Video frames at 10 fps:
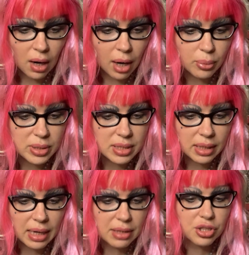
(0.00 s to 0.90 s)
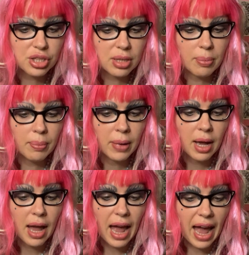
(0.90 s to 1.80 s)
I was to catch them
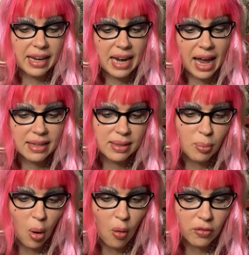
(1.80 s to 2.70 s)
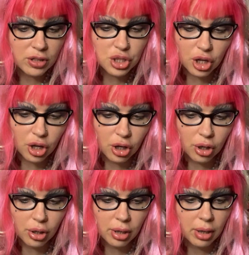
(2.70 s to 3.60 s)
and hand them over to
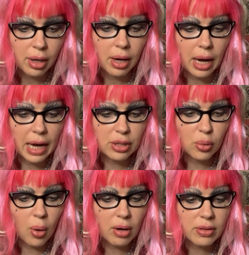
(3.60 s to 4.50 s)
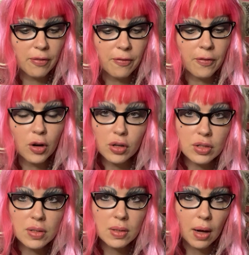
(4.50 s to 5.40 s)
her. And you are the
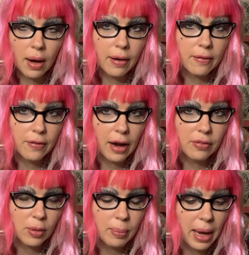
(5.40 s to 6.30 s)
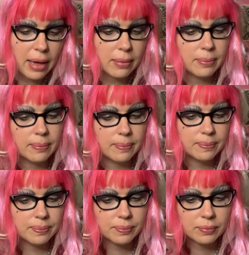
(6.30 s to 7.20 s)
first I have ever met.
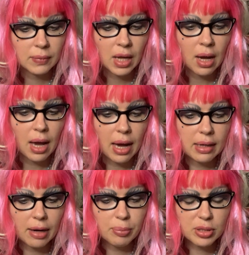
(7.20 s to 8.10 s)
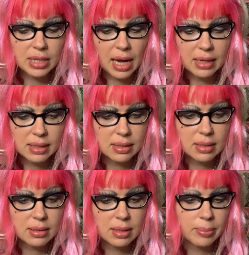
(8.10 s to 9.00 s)
And I
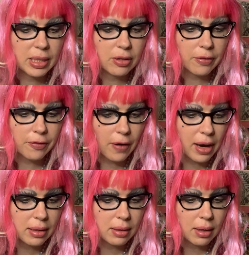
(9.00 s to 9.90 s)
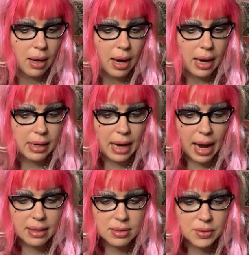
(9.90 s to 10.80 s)
pretended to be your friend and
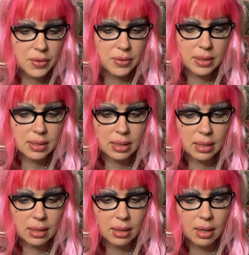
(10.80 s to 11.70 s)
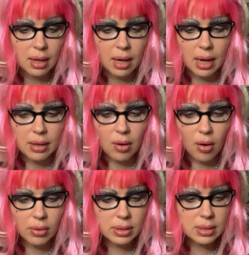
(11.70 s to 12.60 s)
asked you to tea, and
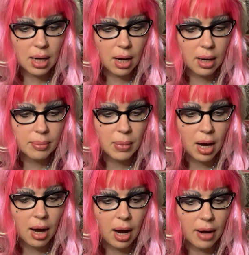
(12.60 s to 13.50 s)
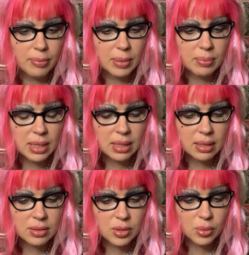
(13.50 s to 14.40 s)
all the time I've been
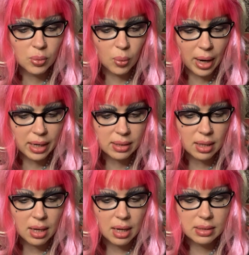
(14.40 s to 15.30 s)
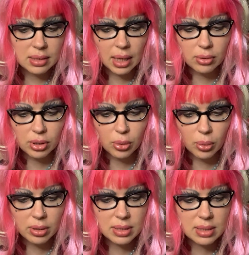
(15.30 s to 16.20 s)
meaning to wait until you
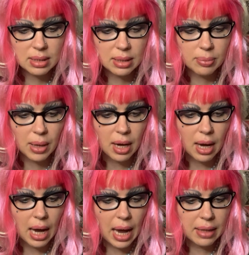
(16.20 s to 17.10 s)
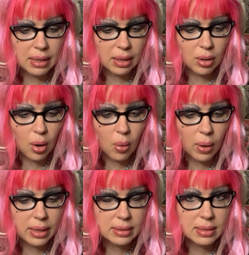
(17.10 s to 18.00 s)
were asleep and then go
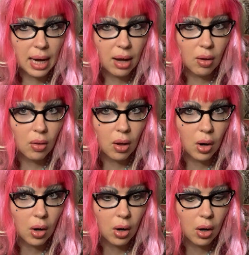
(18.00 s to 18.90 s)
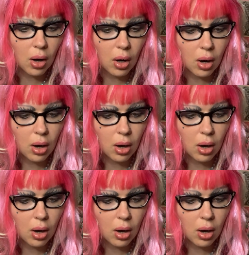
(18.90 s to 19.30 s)
and tell her.